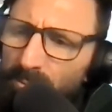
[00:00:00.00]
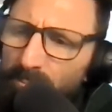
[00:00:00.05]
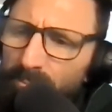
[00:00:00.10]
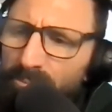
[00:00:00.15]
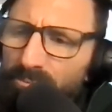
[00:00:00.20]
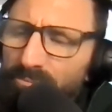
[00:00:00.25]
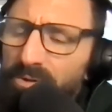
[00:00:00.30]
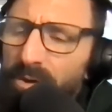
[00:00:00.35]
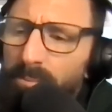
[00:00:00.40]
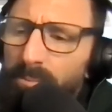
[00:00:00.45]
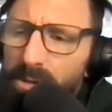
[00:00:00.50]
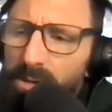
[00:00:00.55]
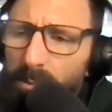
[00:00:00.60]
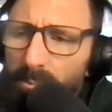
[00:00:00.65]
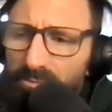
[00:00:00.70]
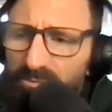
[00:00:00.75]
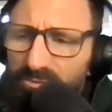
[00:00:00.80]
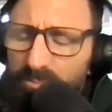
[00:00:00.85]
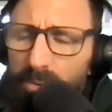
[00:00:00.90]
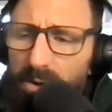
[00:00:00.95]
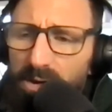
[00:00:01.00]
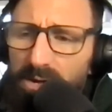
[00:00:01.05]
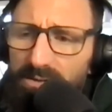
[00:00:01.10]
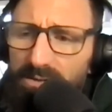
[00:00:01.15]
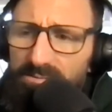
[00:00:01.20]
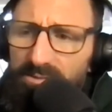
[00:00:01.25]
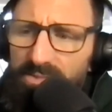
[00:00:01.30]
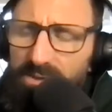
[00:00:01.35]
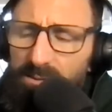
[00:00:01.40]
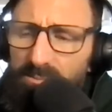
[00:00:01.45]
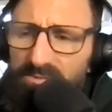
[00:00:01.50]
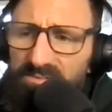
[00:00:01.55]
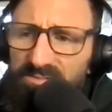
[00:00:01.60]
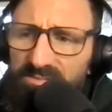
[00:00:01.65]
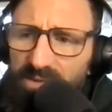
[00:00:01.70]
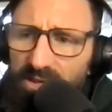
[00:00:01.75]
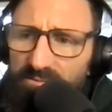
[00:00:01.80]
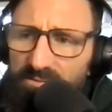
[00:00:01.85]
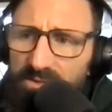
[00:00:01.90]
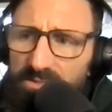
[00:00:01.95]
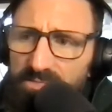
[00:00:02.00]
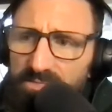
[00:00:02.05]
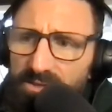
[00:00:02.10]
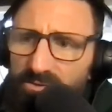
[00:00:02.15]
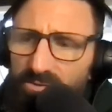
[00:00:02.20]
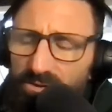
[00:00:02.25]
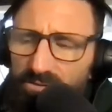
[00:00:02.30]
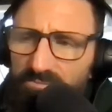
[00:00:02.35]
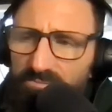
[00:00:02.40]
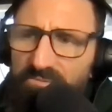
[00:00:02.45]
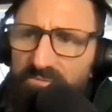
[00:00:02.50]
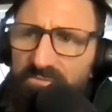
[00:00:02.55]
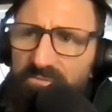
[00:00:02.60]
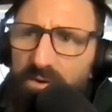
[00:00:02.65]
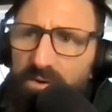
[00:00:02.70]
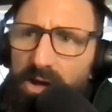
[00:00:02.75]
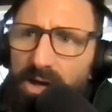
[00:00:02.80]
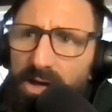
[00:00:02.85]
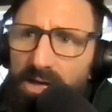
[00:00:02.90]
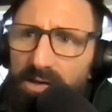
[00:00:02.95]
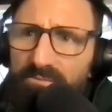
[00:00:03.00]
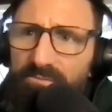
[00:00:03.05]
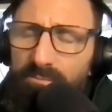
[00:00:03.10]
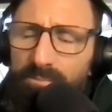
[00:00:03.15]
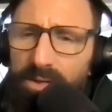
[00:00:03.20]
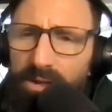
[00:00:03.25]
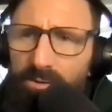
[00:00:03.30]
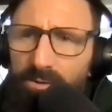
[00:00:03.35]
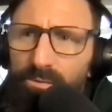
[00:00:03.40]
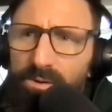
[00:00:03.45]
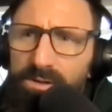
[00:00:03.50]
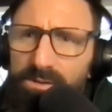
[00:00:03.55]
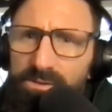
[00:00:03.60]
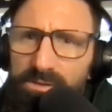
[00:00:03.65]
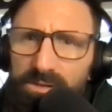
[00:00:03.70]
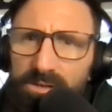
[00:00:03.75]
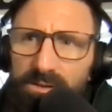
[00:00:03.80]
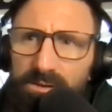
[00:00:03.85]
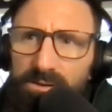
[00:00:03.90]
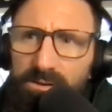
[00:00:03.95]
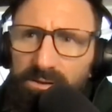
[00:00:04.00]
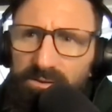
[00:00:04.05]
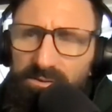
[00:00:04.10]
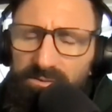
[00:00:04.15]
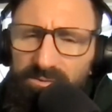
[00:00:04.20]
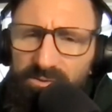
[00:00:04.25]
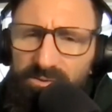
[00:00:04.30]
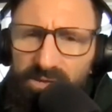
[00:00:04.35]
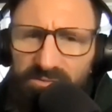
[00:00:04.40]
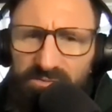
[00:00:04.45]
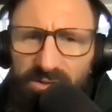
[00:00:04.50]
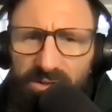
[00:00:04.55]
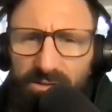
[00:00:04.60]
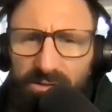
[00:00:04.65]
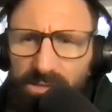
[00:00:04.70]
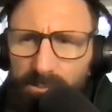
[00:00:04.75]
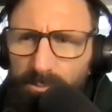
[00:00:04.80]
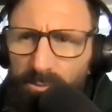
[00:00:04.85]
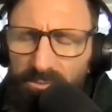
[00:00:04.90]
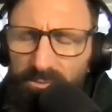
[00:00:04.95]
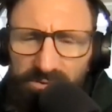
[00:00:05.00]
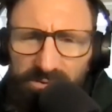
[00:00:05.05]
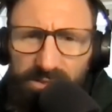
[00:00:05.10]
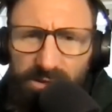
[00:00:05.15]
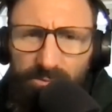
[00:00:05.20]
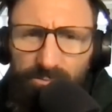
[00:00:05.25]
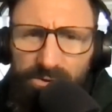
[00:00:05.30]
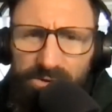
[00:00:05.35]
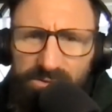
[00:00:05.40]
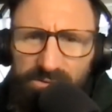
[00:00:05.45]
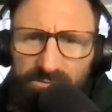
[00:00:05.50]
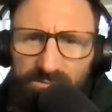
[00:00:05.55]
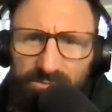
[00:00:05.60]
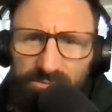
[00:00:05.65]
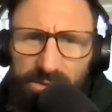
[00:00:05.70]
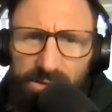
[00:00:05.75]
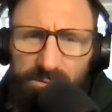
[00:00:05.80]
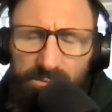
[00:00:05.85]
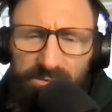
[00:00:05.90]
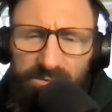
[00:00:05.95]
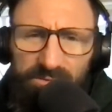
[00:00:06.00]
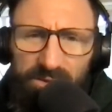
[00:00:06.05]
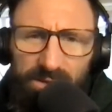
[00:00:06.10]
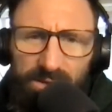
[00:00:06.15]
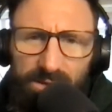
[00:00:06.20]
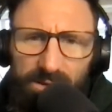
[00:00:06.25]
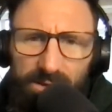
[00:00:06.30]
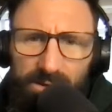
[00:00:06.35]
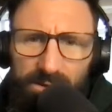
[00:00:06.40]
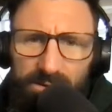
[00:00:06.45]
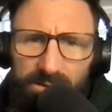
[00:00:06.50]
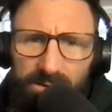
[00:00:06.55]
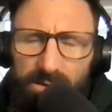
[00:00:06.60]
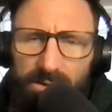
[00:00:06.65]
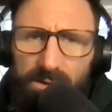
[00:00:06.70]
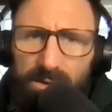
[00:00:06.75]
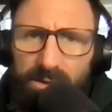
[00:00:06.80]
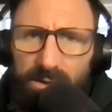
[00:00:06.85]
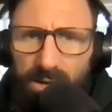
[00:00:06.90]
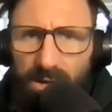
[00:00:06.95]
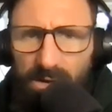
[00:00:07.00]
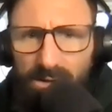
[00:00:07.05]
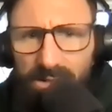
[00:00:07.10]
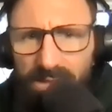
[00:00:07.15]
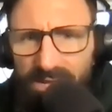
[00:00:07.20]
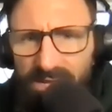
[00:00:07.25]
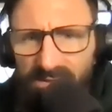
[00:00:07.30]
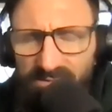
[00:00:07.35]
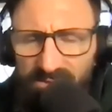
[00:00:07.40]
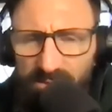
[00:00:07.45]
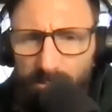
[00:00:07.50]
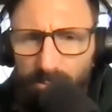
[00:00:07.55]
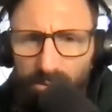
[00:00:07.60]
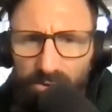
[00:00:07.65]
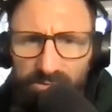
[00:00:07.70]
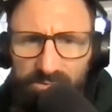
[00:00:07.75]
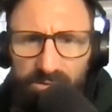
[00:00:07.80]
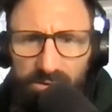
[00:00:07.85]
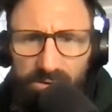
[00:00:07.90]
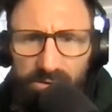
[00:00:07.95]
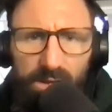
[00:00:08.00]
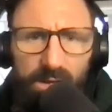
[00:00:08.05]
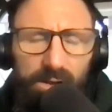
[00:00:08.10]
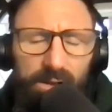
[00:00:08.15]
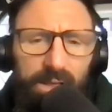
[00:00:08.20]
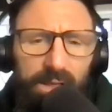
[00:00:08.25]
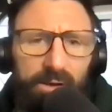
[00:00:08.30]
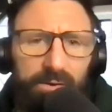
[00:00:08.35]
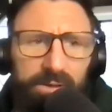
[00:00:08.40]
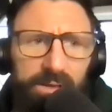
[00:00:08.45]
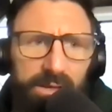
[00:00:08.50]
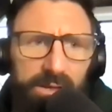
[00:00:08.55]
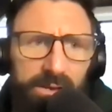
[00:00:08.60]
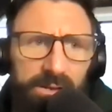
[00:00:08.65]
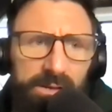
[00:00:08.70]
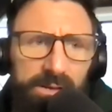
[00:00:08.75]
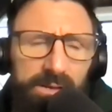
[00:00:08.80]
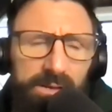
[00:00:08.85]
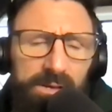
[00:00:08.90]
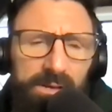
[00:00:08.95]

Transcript: moved up a couple spots. I think I was seventh. They took five from that region because Jason Kalipa was in that region. So he was like a legacy person, got allowed in.